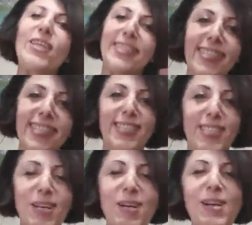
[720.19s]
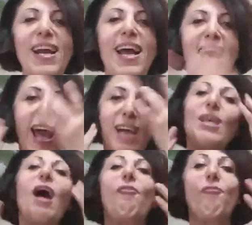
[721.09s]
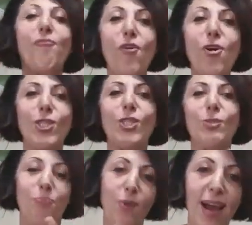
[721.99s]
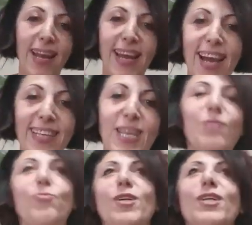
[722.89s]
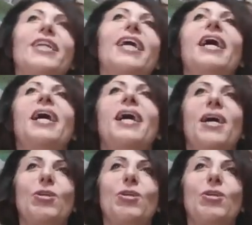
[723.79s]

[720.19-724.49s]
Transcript: it's easier, as our first product that we're gonna,